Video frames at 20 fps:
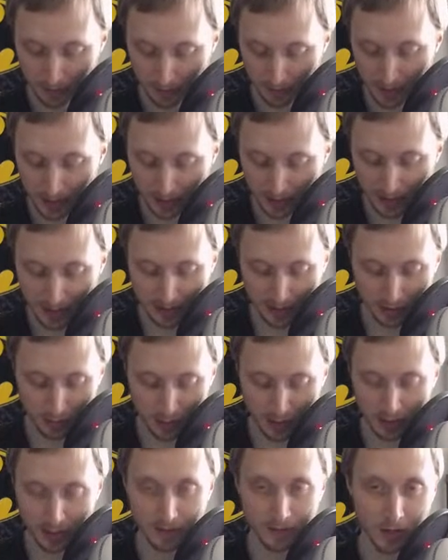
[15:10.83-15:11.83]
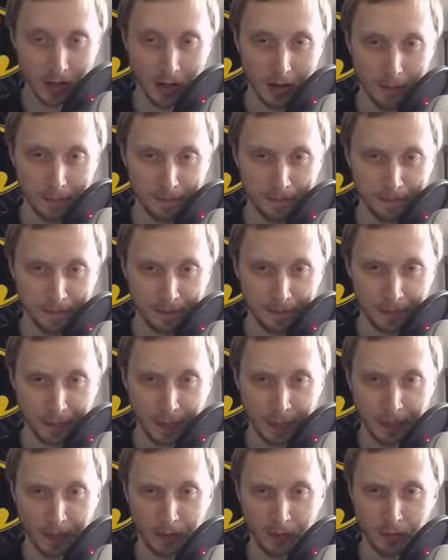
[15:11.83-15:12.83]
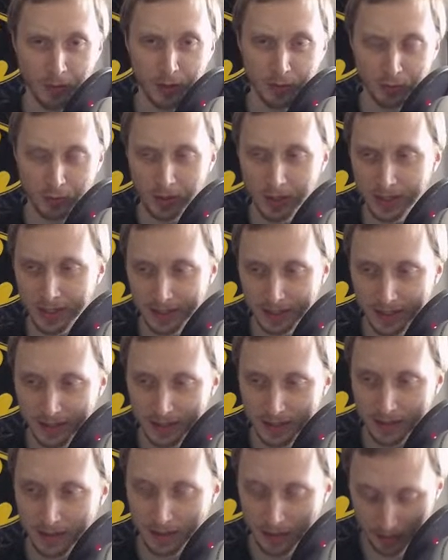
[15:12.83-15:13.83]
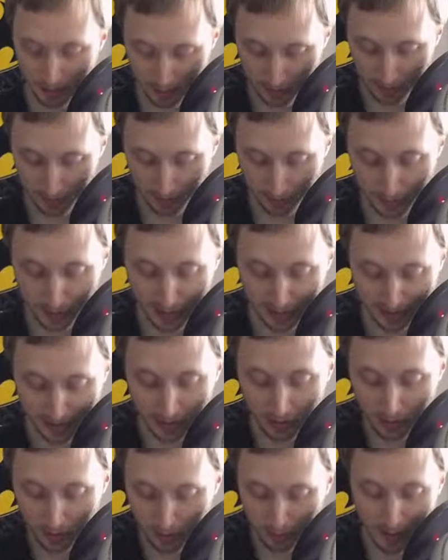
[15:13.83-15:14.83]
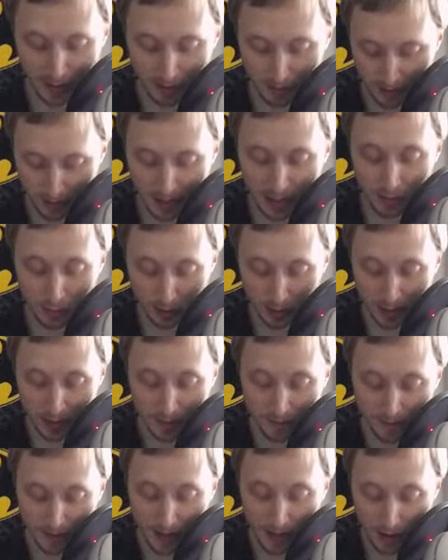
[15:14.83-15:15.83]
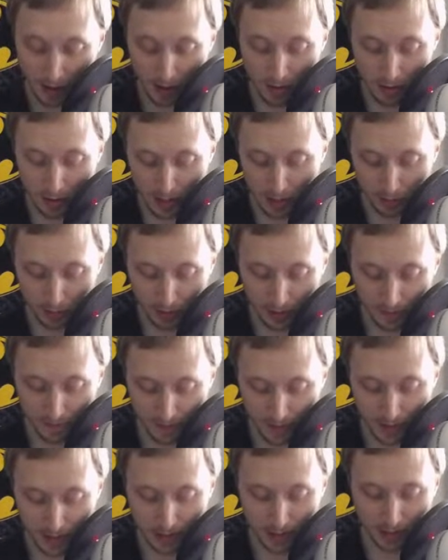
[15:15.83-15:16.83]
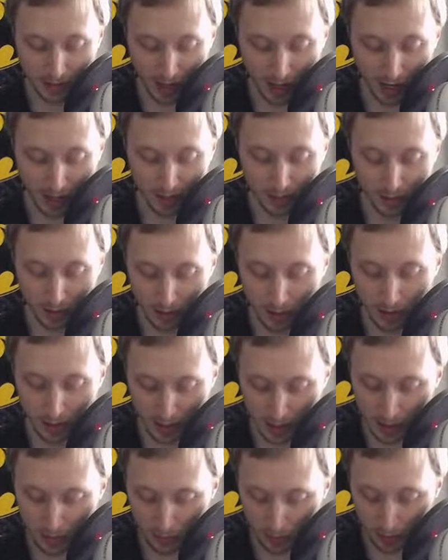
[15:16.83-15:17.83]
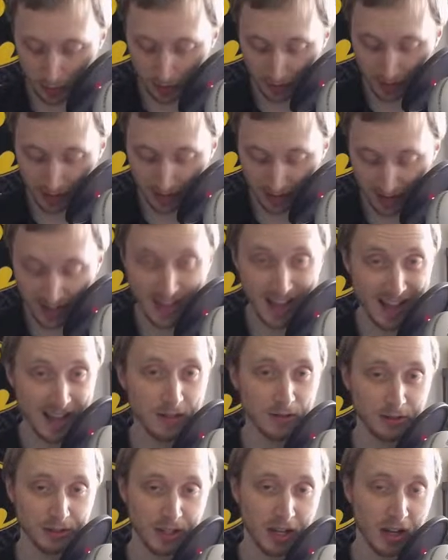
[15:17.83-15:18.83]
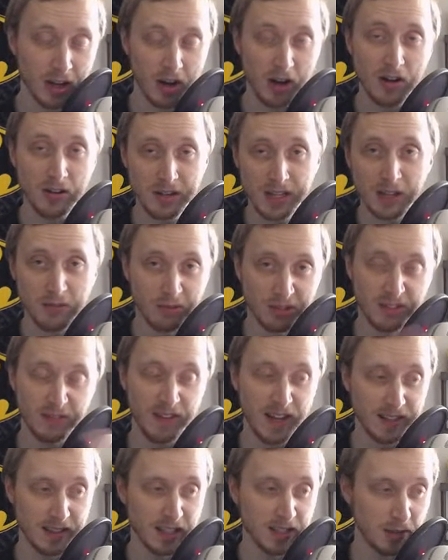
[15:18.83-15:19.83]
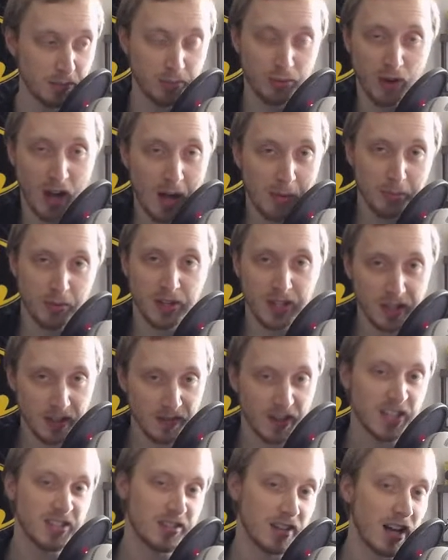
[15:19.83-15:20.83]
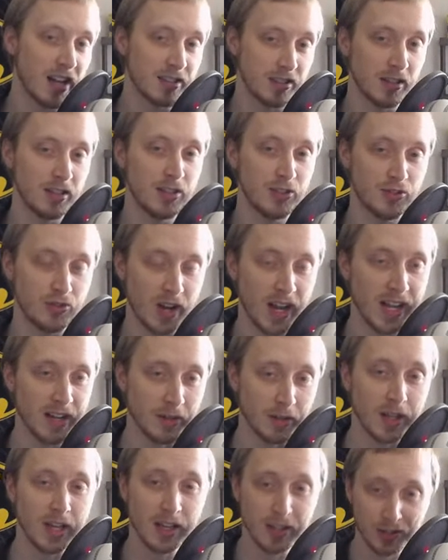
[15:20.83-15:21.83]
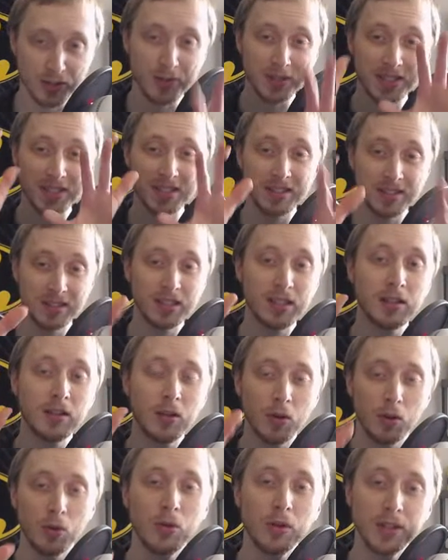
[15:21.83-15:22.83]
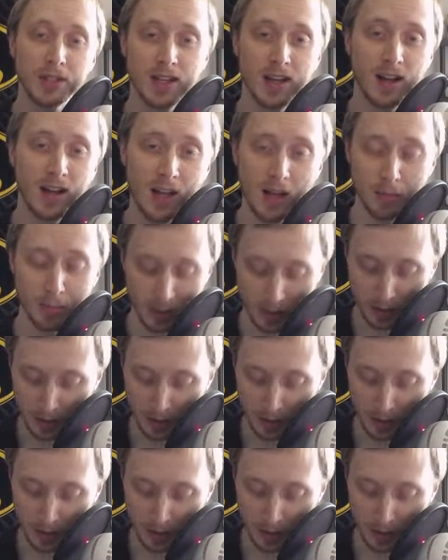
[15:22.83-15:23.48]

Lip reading: right? That's going to be a tough call. Which one is the biggest? They look about equal. And if they are equal, if these sides are equal, then the angles are equal. In fact, that's a property of isosceles triangle. So it still holds up.